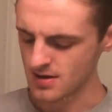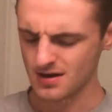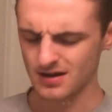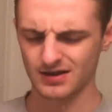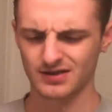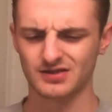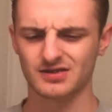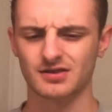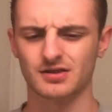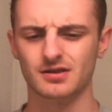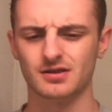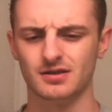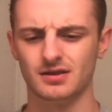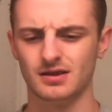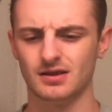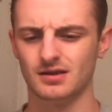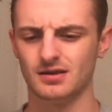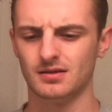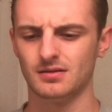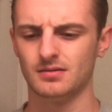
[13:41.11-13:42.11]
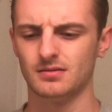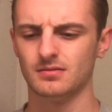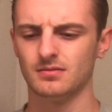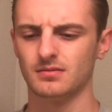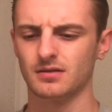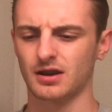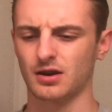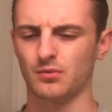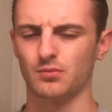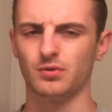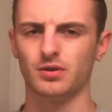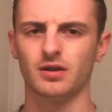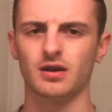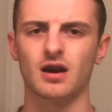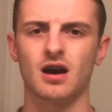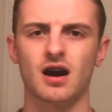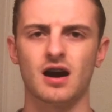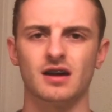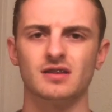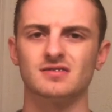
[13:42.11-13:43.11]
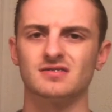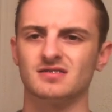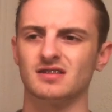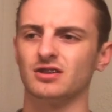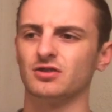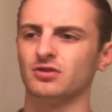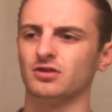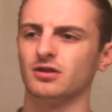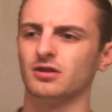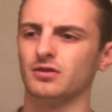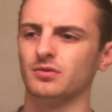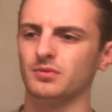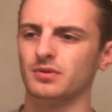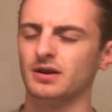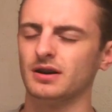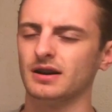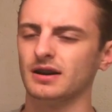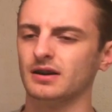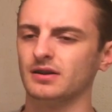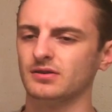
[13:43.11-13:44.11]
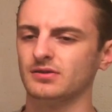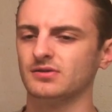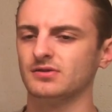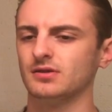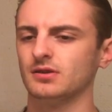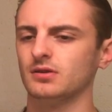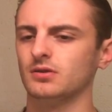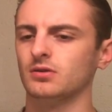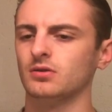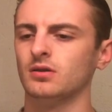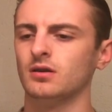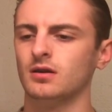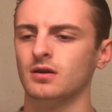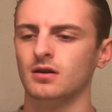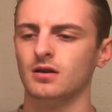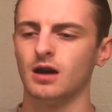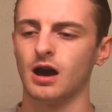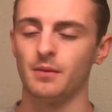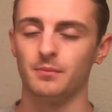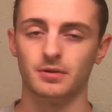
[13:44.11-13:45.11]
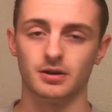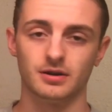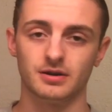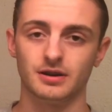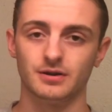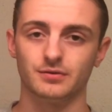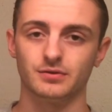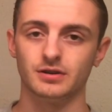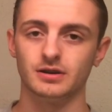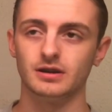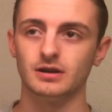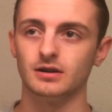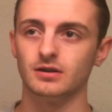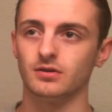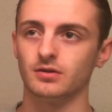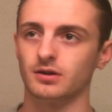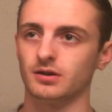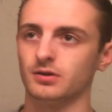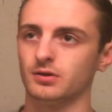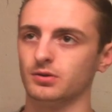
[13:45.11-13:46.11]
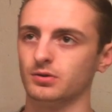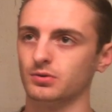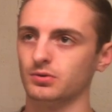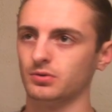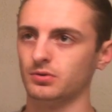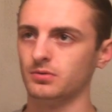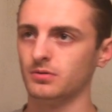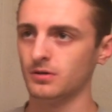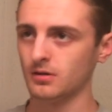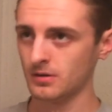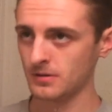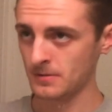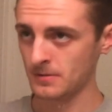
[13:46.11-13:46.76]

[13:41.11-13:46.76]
I start in like a really hot section of the warehouse, so I'm going to definitely need a lot of hold.